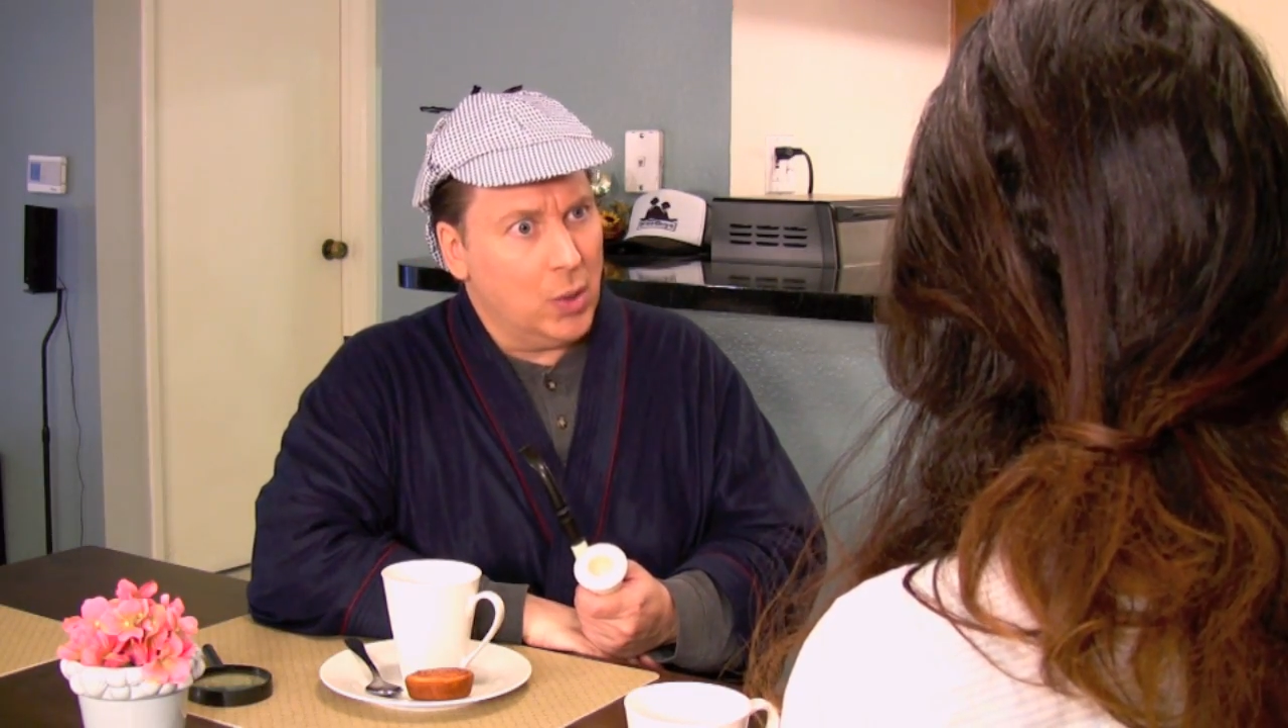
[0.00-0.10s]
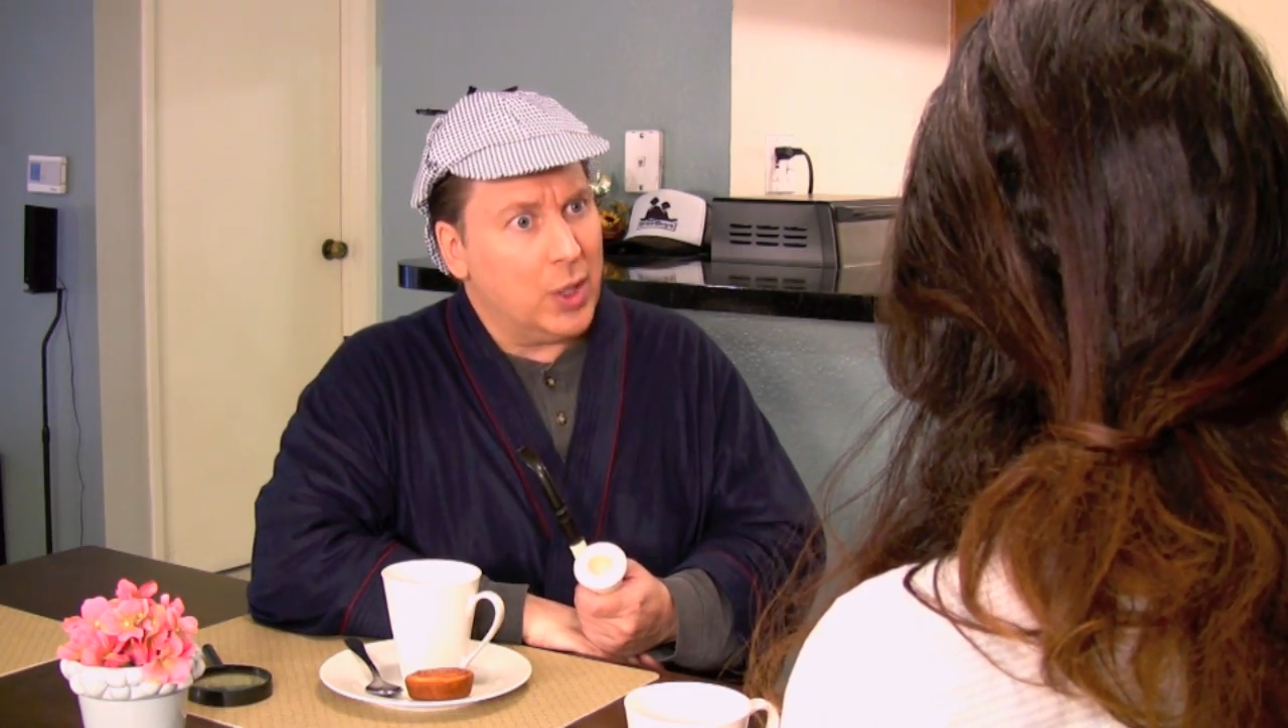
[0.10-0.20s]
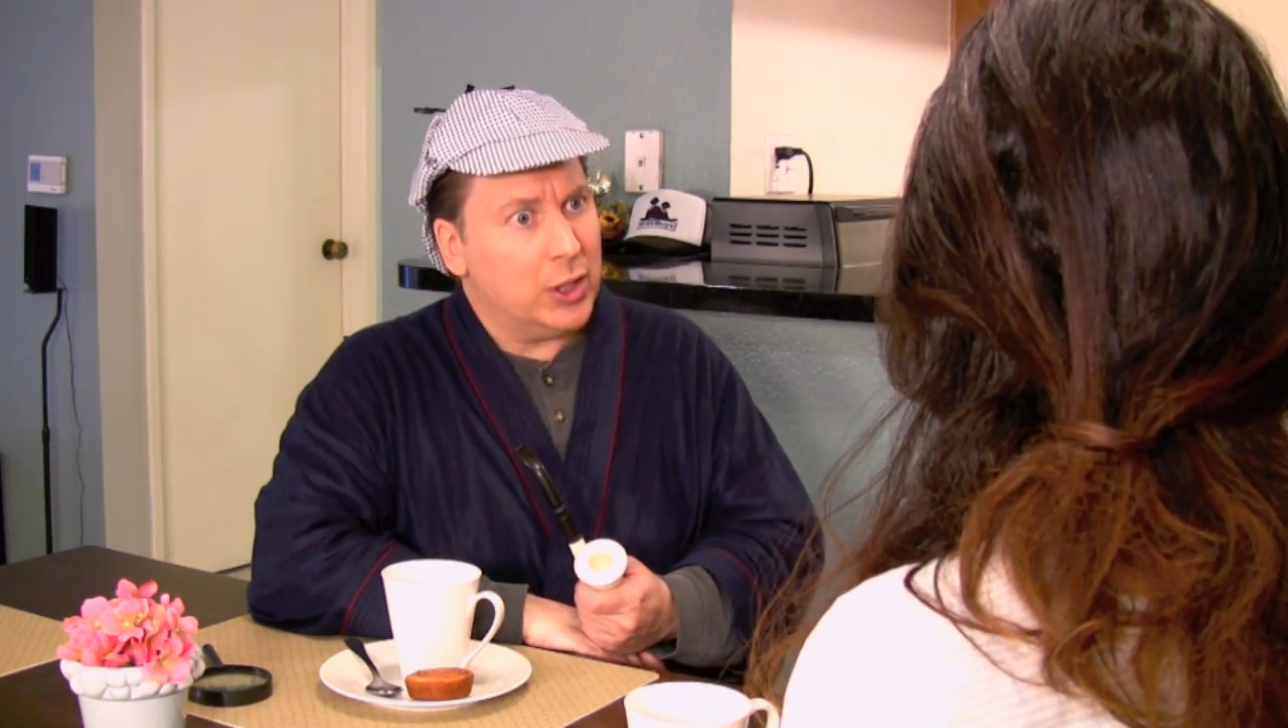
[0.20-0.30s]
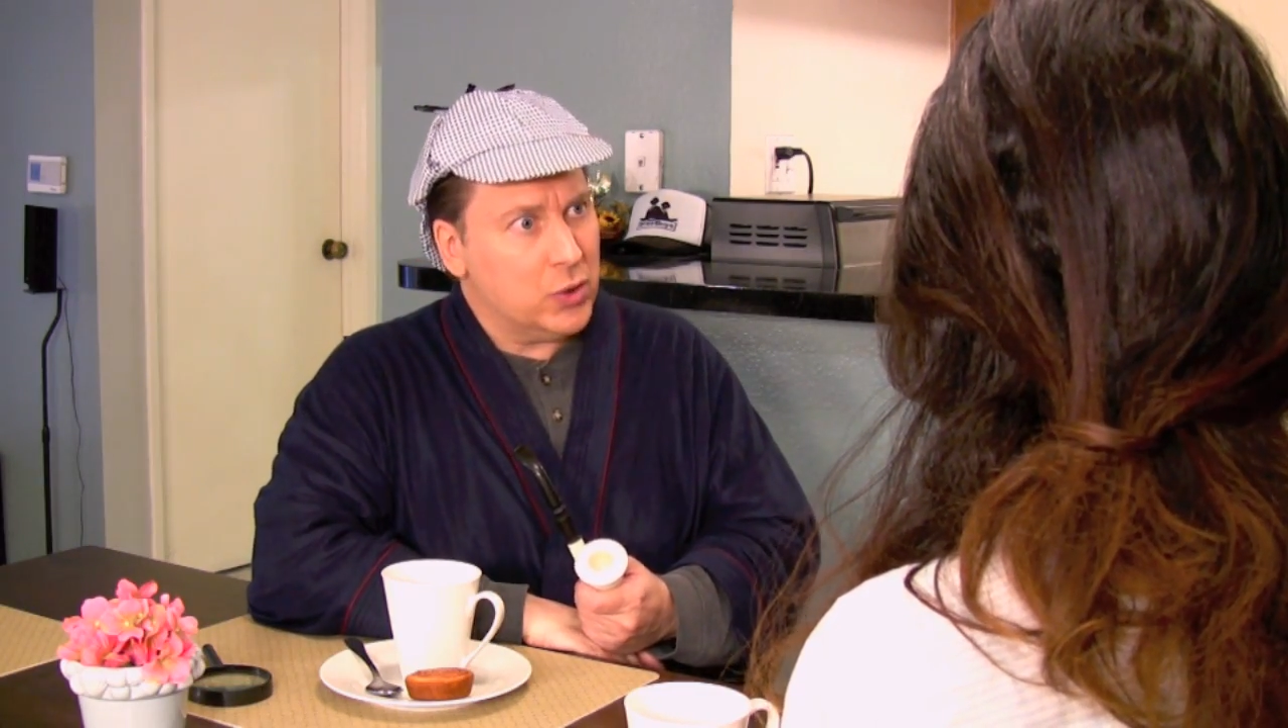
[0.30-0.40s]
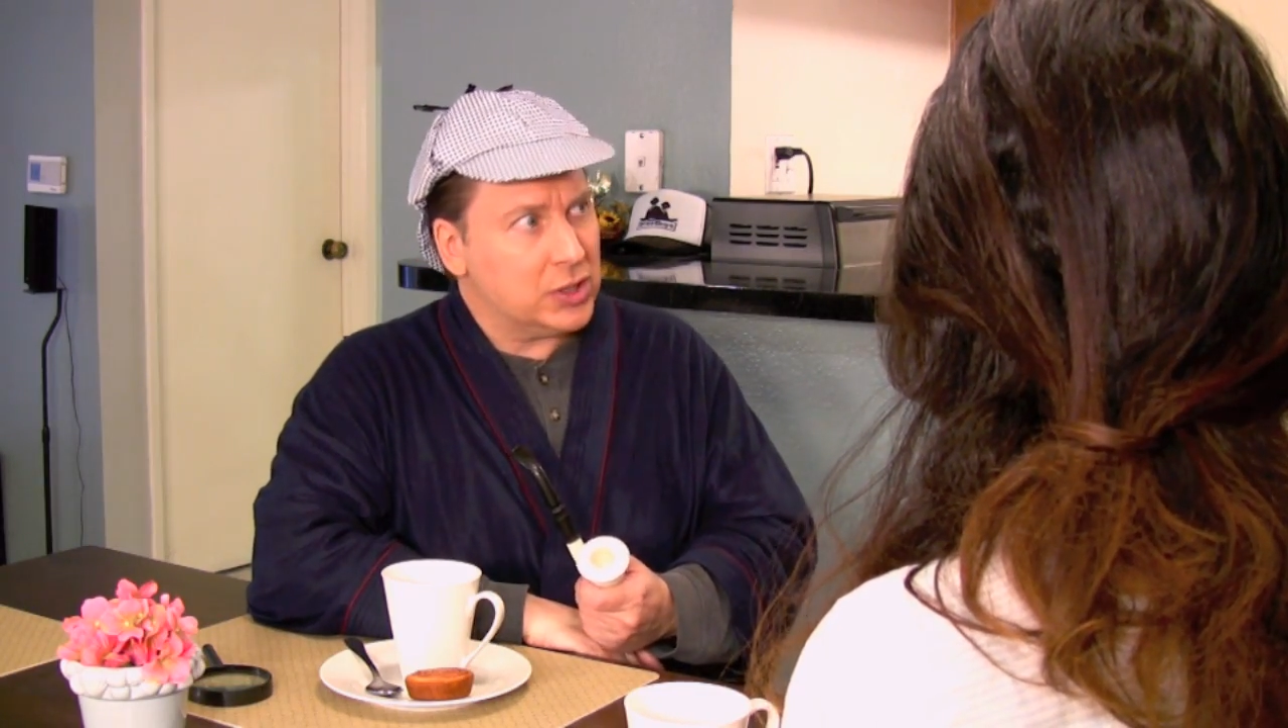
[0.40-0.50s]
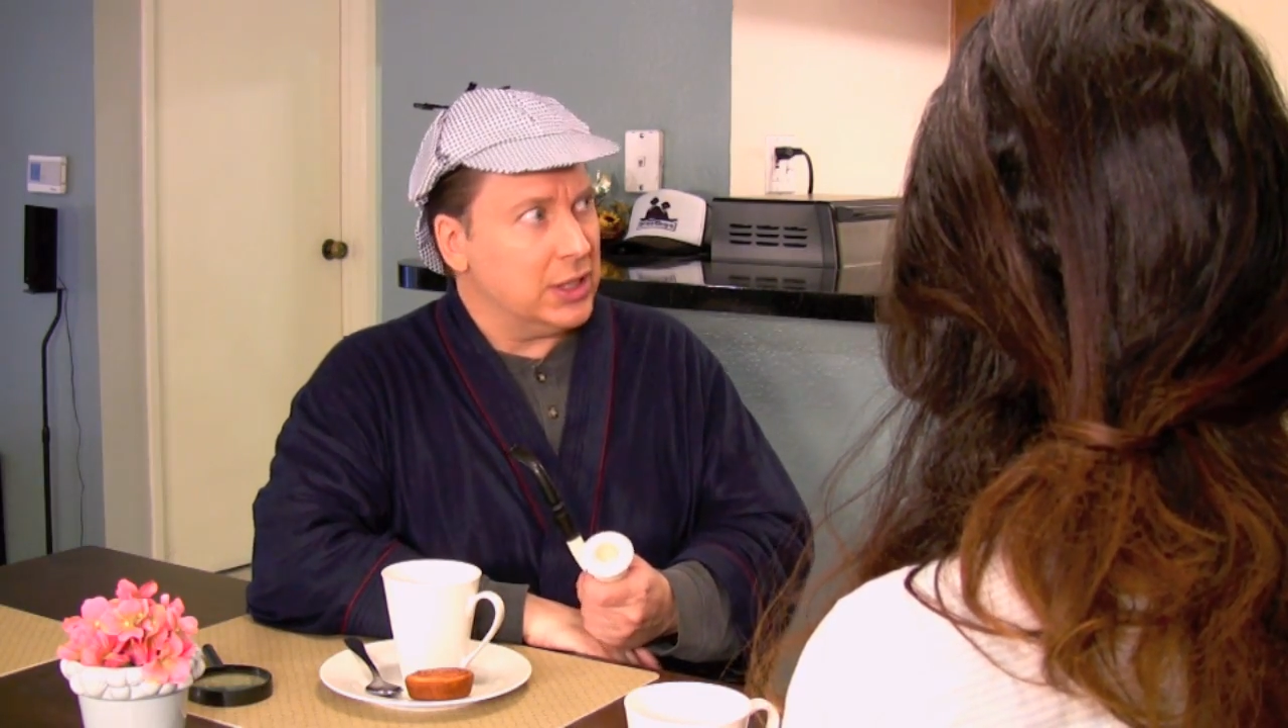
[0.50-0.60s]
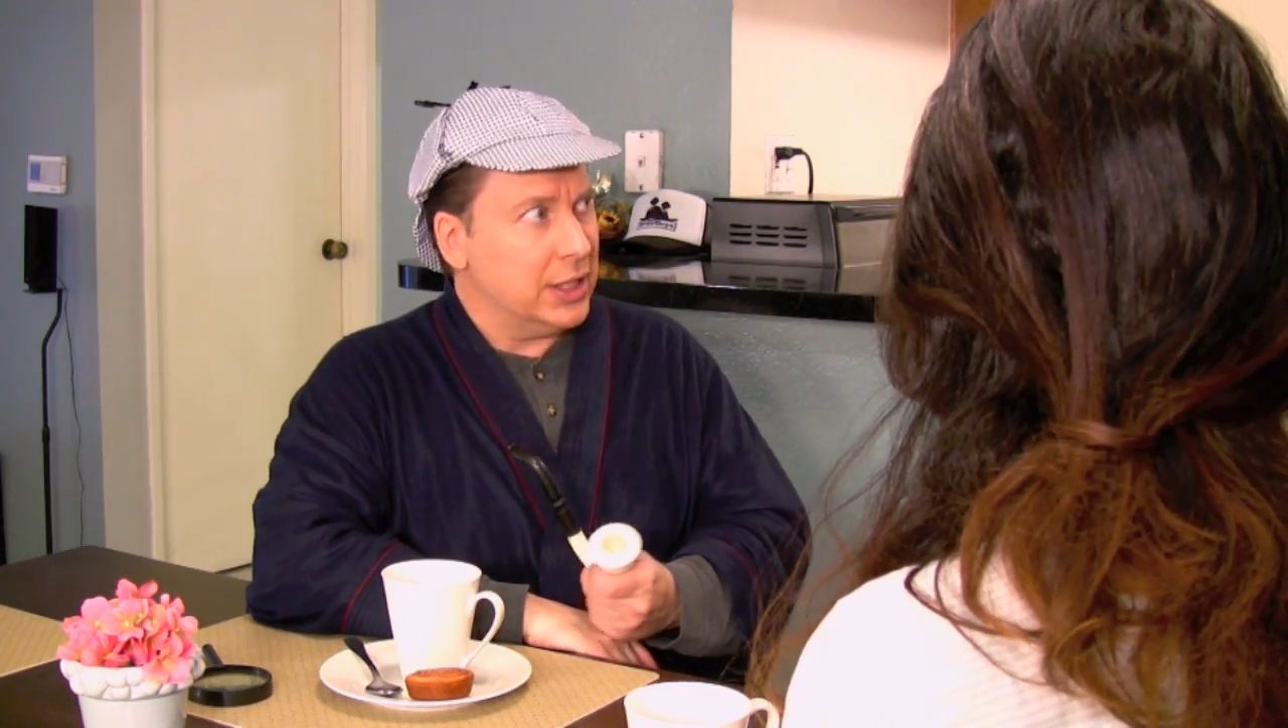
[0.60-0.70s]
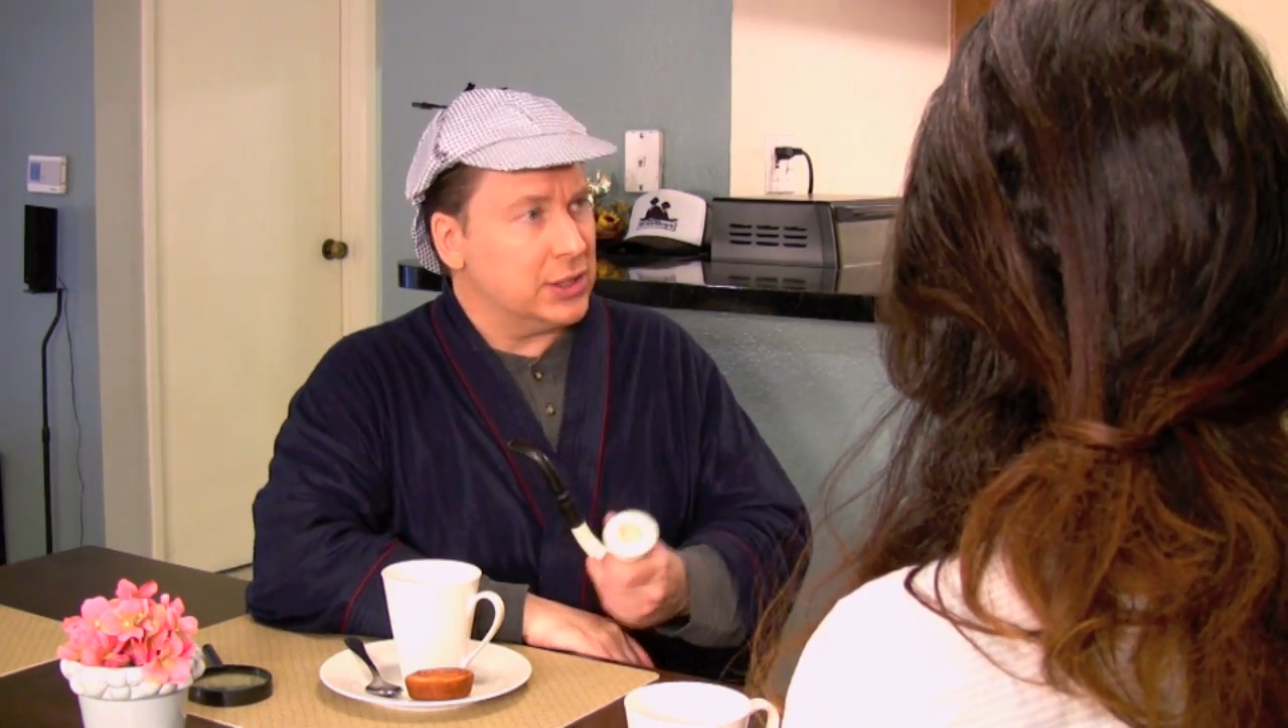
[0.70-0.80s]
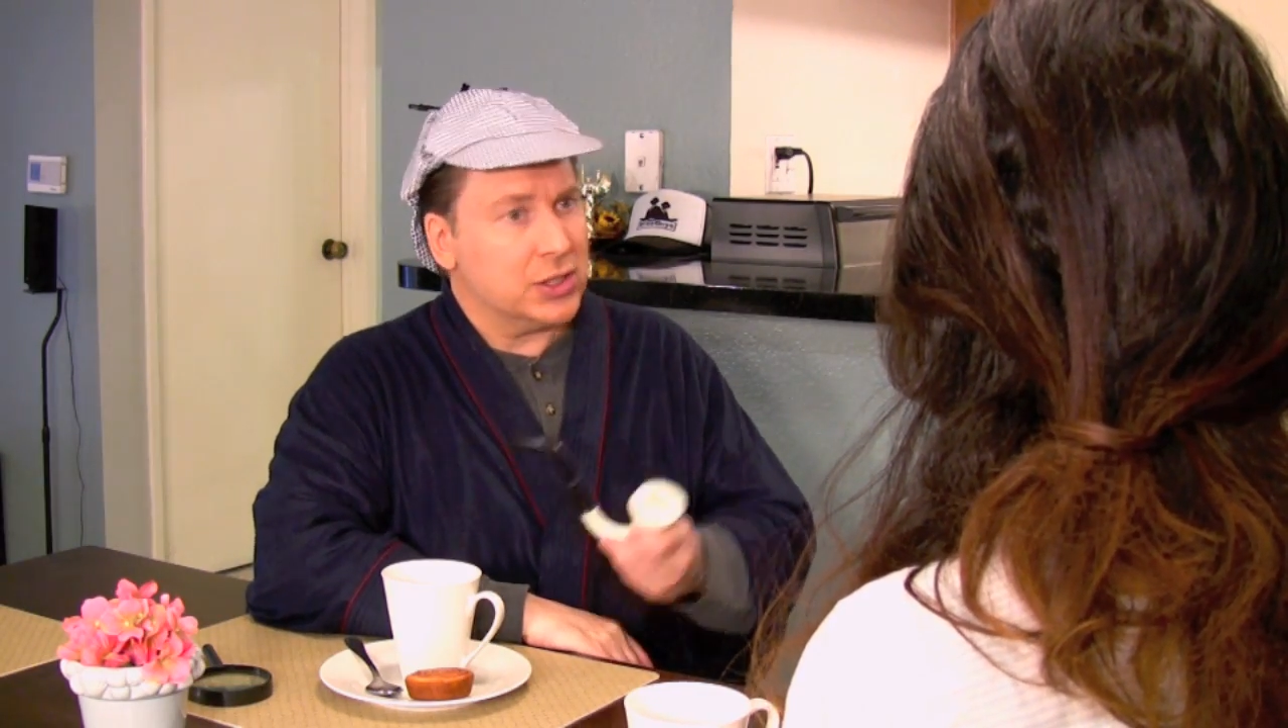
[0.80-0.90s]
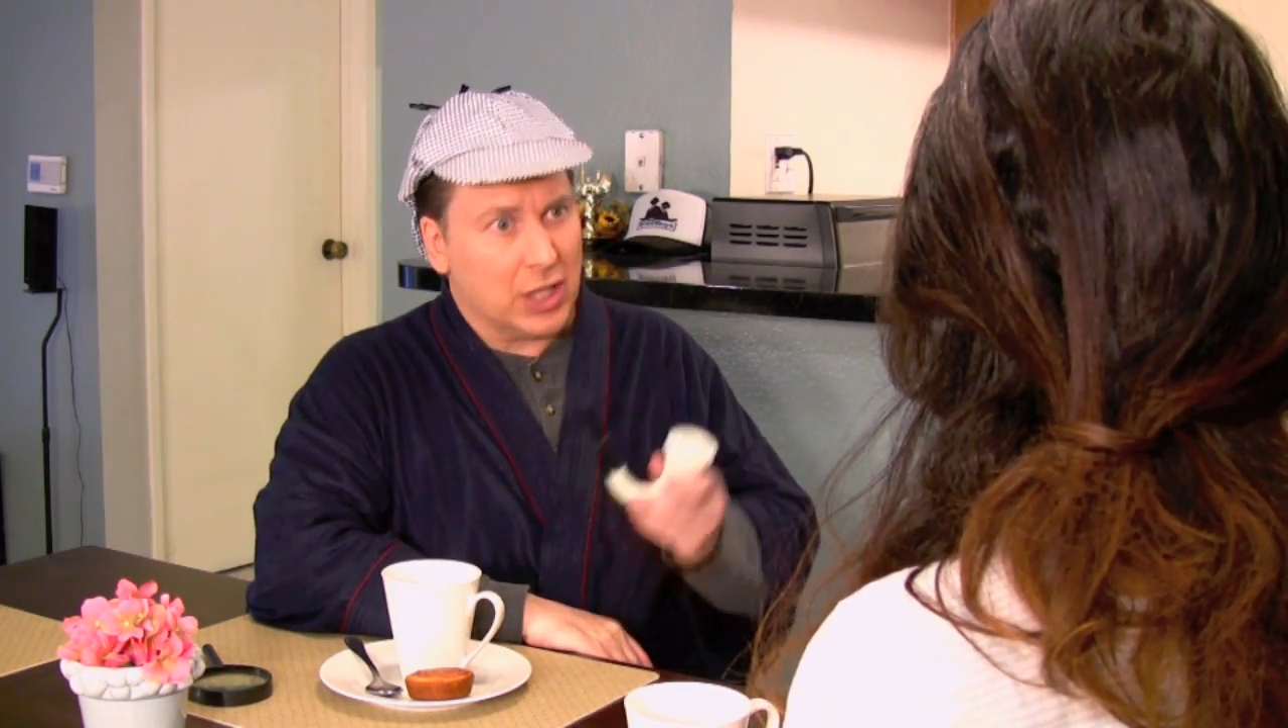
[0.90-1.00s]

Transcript: What Lucy needs